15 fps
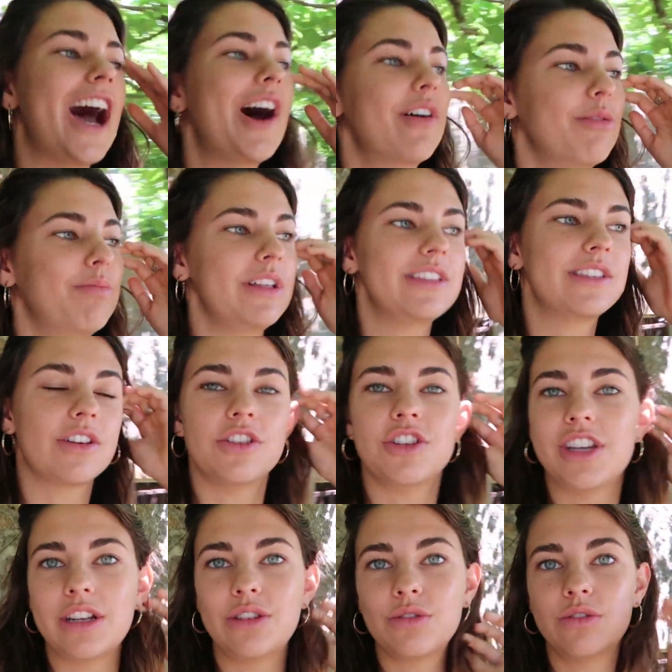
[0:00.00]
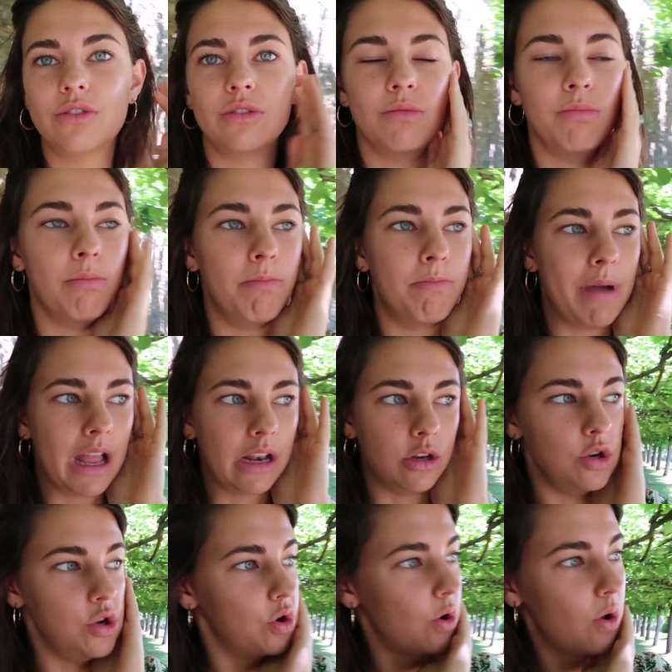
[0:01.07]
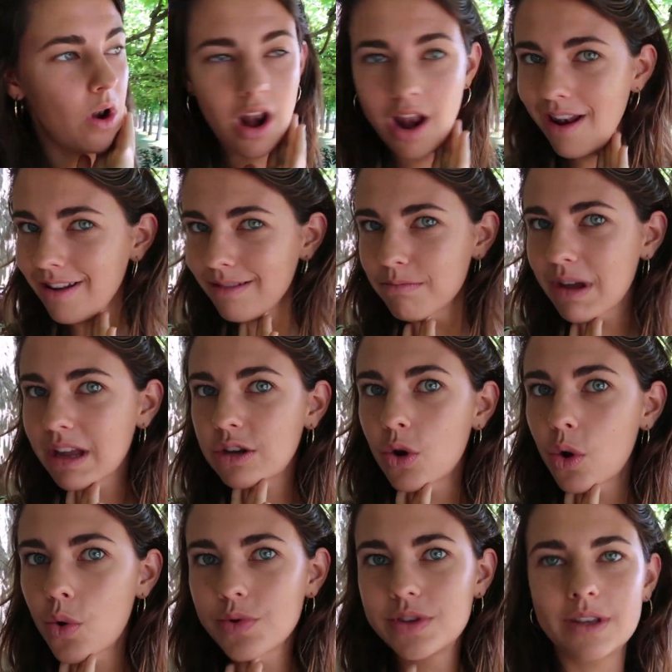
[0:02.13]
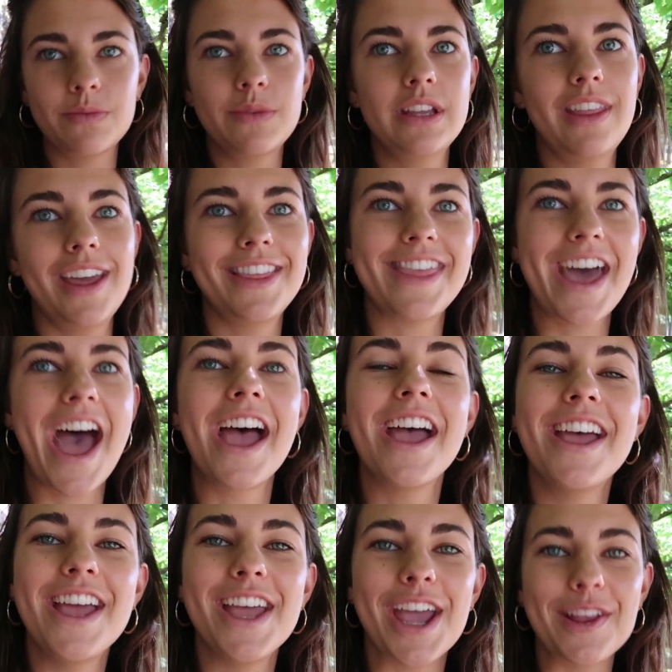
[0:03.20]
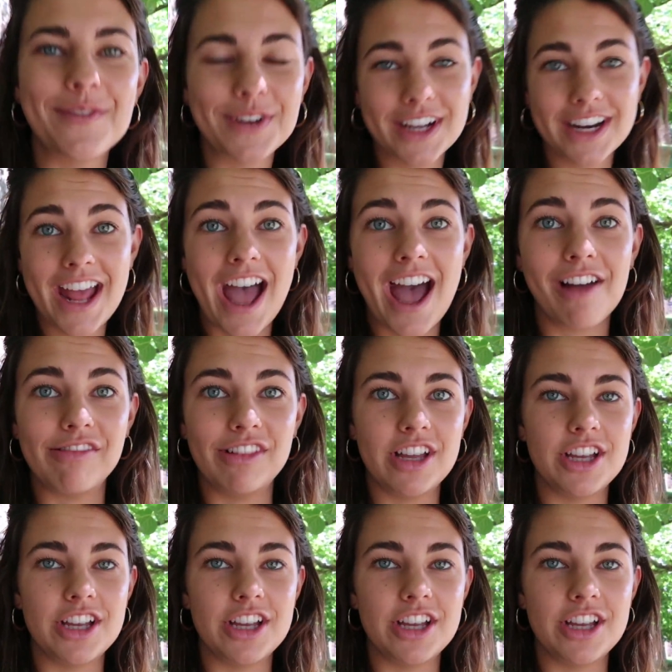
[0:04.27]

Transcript: And now at a place called Chateau de Bagnols, Bagnols, something like that. And we're gonna have